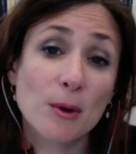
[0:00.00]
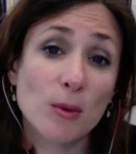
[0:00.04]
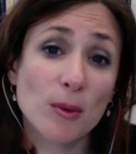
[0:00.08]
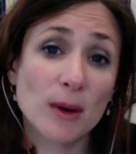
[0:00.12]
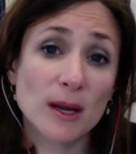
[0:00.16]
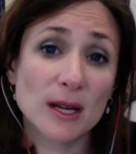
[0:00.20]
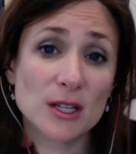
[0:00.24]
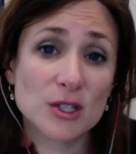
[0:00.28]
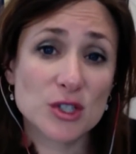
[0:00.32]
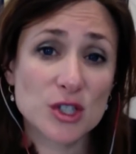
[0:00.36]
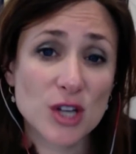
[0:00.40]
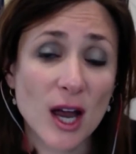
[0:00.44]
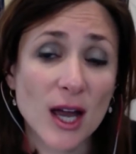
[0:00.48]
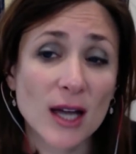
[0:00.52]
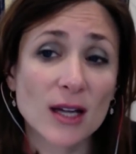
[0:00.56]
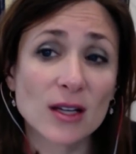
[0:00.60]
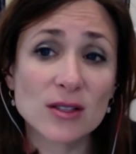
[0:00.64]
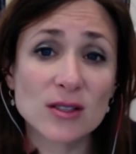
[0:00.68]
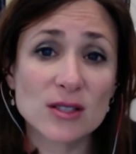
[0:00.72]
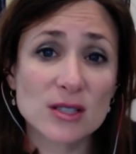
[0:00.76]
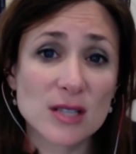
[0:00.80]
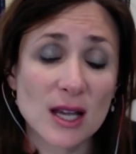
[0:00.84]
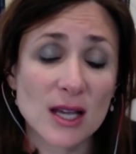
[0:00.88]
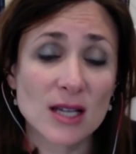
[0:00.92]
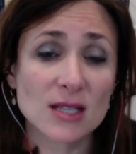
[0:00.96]
But when a
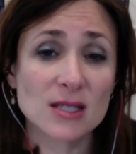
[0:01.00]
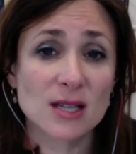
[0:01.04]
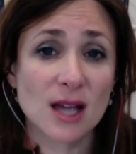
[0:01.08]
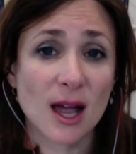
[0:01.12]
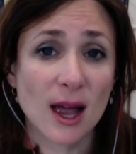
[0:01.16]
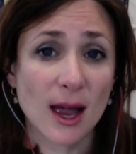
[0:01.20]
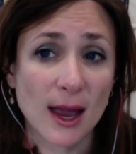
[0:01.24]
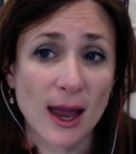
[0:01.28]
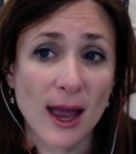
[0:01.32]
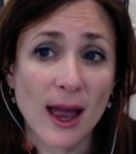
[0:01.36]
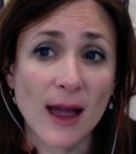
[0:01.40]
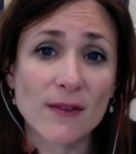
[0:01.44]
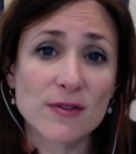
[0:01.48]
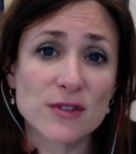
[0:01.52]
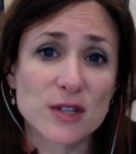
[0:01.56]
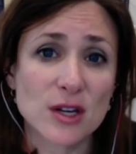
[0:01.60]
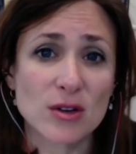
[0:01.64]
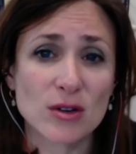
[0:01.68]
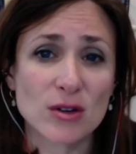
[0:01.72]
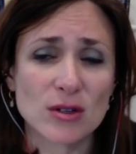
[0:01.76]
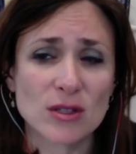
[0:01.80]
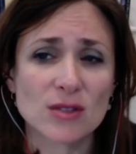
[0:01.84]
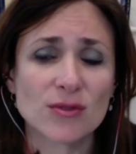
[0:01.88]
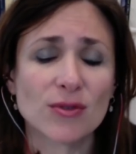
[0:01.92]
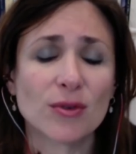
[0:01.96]
child says, I have
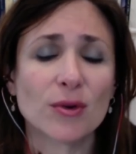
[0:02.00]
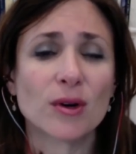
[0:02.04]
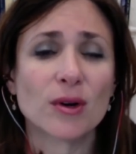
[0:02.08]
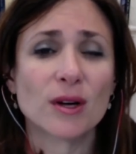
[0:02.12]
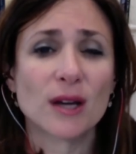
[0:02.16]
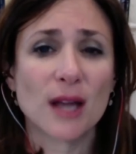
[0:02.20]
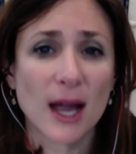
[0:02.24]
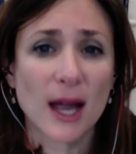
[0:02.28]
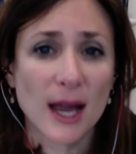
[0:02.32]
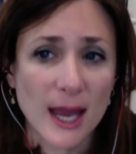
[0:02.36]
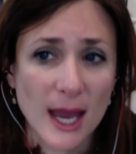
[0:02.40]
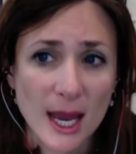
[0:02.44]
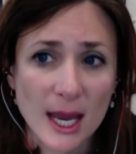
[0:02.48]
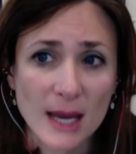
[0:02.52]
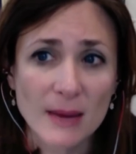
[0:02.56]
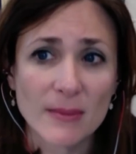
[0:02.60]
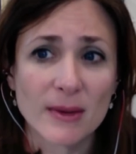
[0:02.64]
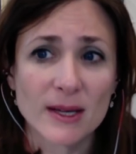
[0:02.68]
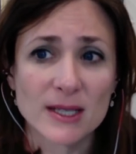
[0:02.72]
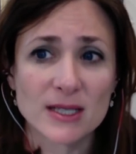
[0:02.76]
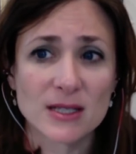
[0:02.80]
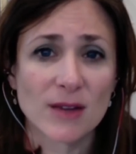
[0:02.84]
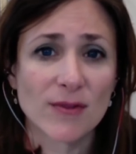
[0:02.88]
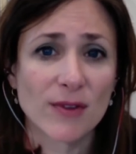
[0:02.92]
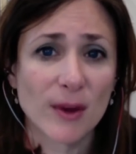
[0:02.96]
gender dysphoria, I hate
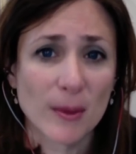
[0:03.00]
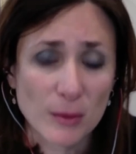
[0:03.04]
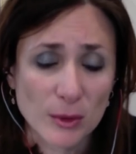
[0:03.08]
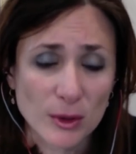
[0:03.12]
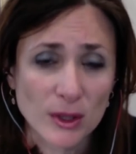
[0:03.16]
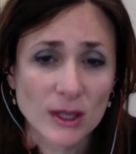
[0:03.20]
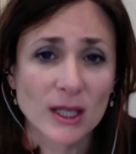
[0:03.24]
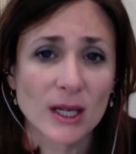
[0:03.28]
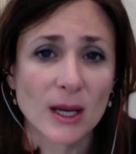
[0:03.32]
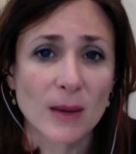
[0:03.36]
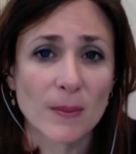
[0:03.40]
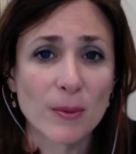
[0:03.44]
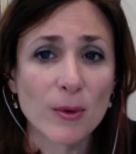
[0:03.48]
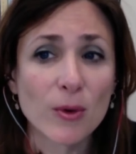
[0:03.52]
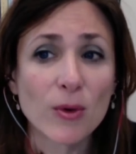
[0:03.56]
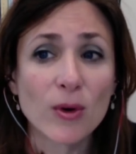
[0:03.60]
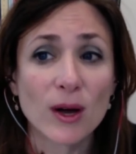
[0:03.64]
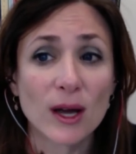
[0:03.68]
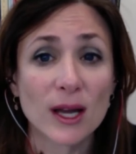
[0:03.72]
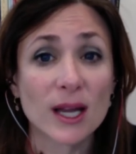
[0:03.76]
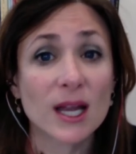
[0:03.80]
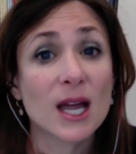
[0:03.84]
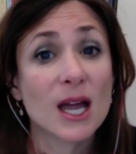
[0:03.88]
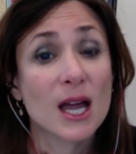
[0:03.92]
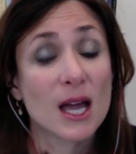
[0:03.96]
myself, I'm really a
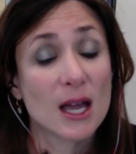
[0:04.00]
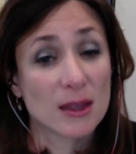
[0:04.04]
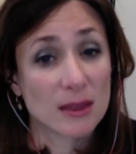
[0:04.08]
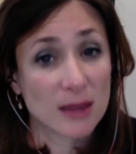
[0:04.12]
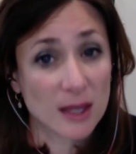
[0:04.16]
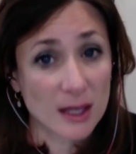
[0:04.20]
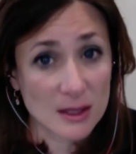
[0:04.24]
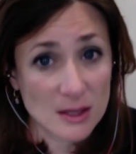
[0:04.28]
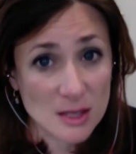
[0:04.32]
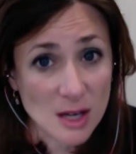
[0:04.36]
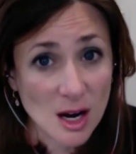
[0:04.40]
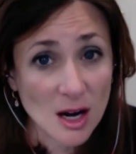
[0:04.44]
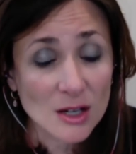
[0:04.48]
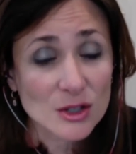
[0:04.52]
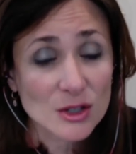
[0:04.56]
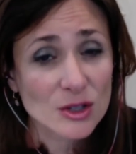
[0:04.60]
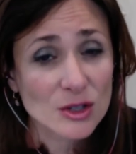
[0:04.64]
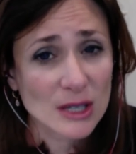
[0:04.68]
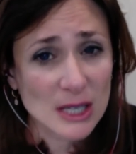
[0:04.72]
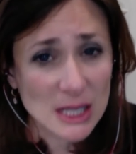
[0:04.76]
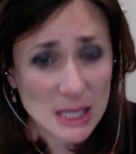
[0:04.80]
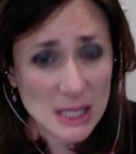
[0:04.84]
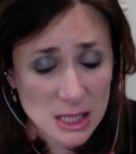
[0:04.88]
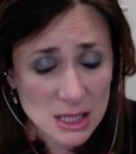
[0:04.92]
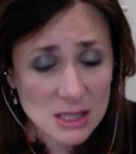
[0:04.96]
boy, the
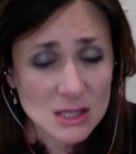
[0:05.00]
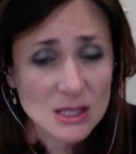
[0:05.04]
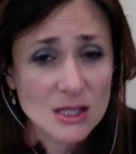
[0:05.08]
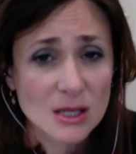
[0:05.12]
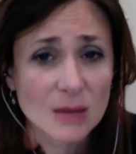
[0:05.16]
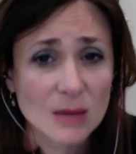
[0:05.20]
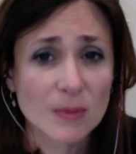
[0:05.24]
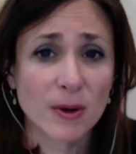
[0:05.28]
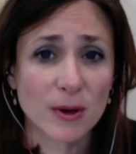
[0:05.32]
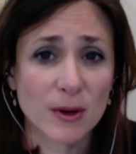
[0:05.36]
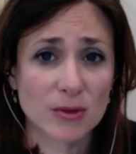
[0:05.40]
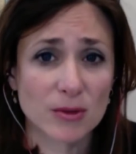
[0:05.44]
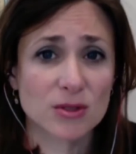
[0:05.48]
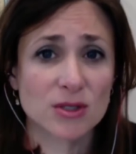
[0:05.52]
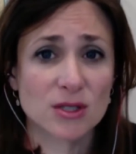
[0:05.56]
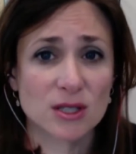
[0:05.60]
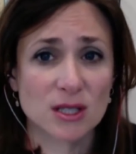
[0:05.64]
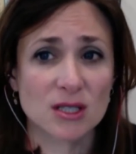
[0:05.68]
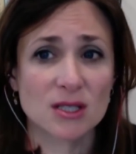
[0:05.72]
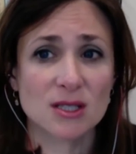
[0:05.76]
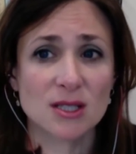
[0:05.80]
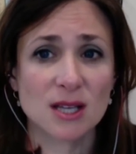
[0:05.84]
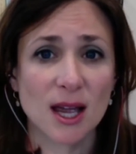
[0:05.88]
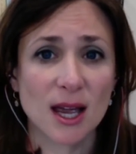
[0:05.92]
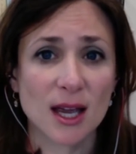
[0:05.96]
doctor is supposed to
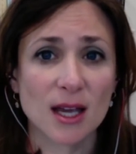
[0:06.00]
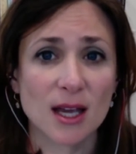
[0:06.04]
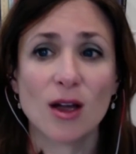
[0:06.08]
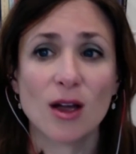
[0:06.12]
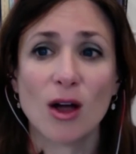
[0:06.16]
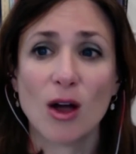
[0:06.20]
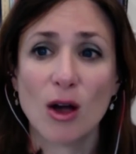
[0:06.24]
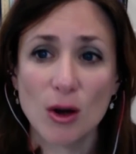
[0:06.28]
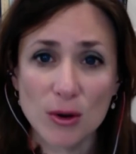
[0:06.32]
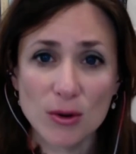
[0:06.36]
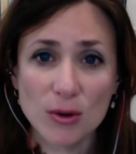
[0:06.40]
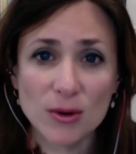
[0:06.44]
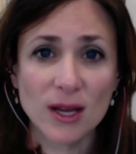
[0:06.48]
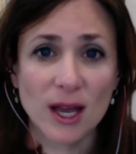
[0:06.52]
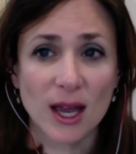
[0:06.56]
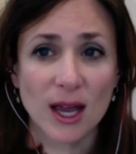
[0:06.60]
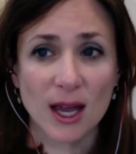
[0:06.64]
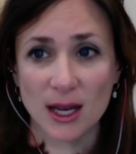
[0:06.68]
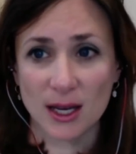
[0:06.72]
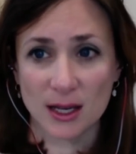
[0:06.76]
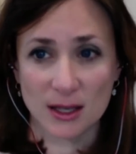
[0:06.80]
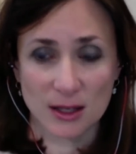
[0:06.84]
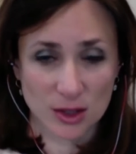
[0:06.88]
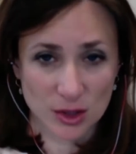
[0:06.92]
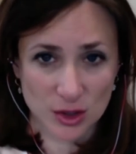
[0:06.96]
say,
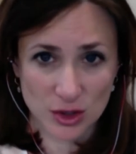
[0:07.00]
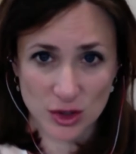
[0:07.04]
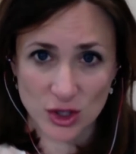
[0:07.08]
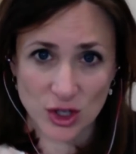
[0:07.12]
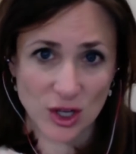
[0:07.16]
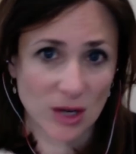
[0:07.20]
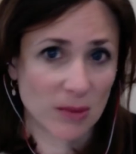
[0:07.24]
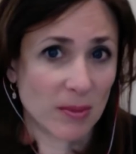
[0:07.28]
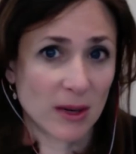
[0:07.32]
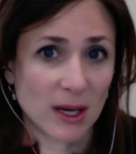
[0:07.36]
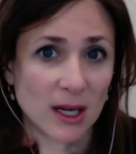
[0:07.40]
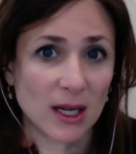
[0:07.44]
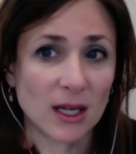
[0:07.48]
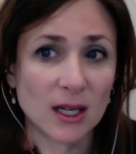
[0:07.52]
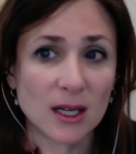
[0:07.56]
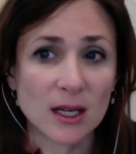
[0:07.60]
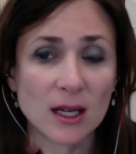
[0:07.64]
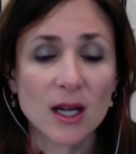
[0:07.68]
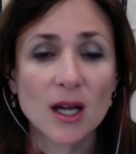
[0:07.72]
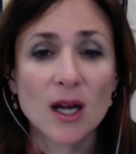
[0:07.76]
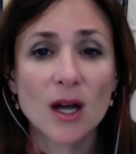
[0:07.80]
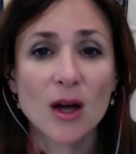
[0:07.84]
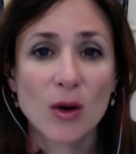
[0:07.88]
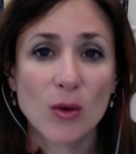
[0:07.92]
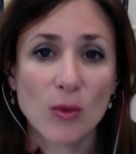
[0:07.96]
okay, Jimmy,
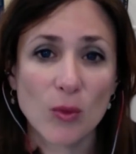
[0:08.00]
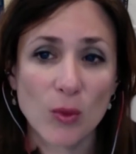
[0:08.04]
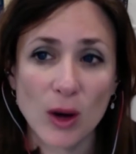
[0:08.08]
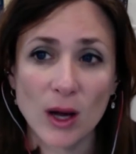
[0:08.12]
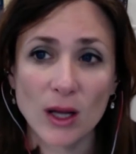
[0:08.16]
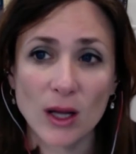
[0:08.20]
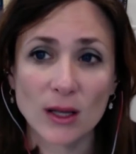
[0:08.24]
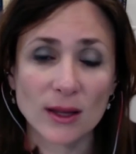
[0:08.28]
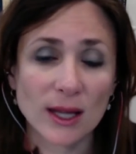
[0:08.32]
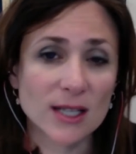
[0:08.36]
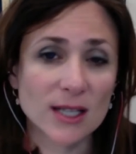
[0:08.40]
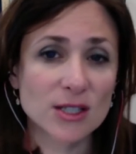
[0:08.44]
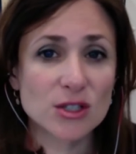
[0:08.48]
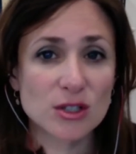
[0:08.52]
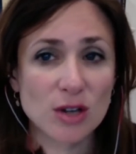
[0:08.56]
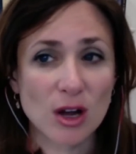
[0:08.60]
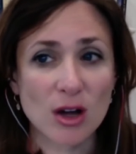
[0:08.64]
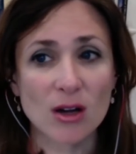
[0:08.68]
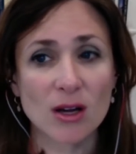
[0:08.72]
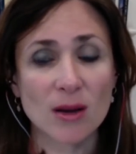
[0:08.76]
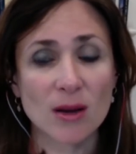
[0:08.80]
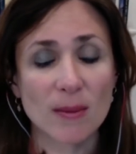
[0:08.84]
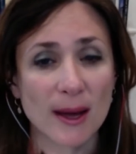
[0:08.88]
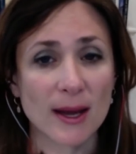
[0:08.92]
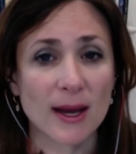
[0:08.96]
what, let's
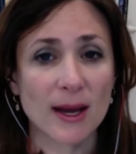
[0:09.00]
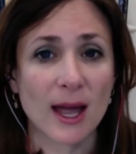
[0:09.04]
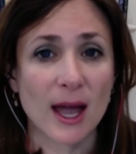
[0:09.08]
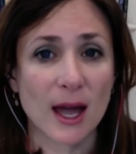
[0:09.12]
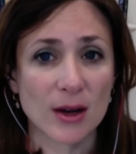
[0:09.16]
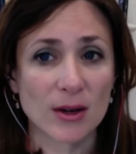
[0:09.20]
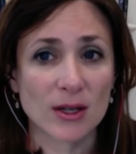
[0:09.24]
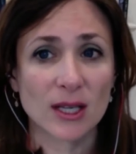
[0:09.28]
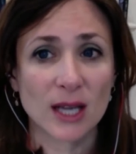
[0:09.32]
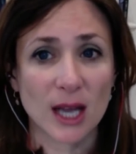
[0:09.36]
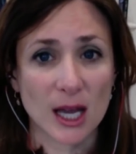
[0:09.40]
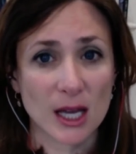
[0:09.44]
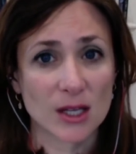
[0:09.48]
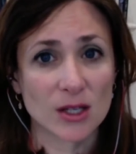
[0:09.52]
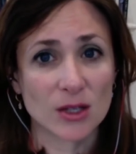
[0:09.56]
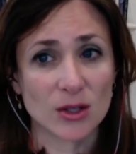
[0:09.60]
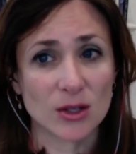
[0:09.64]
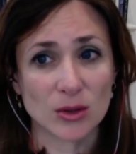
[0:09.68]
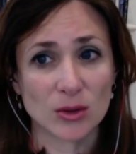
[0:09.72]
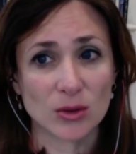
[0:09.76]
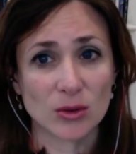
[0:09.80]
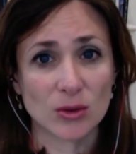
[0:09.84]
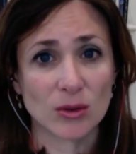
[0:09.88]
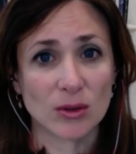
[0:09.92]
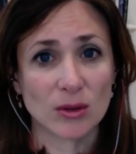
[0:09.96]
talk about how to get
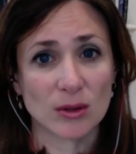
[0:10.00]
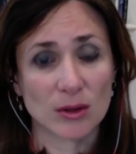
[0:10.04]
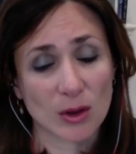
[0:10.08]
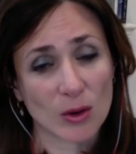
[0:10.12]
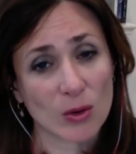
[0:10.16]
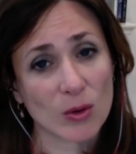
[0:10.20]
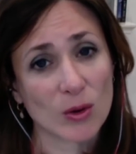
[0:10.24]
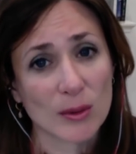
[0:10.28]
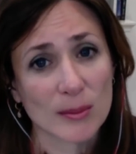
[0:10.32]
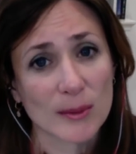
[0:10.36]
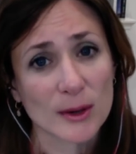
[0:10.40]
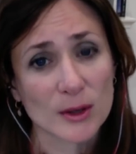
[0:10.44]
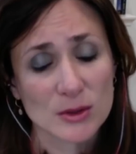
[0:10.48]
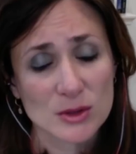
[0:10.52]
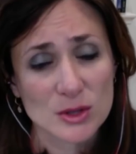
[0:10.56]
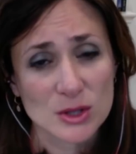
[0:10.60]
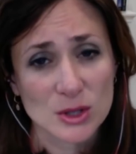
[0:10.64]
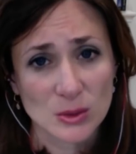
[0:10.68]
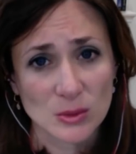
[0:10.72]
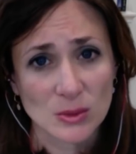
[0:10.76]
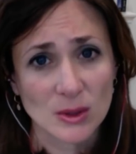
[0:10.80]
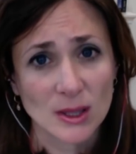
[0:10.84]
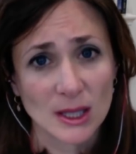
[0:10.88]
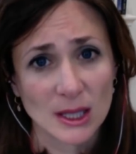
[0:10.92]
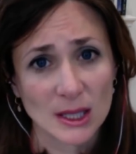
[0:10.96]
you the hormones
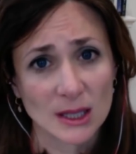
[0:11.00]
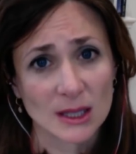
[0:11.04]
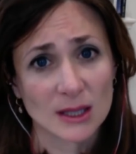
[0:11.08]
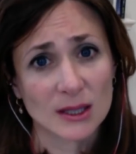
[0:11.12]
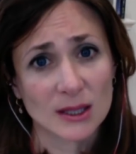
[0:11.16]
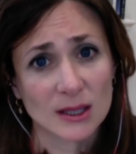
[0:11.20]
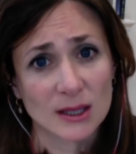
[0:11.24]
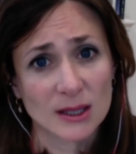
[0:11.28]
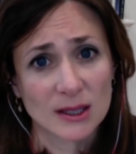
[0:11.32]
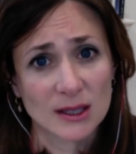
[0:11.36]
you need.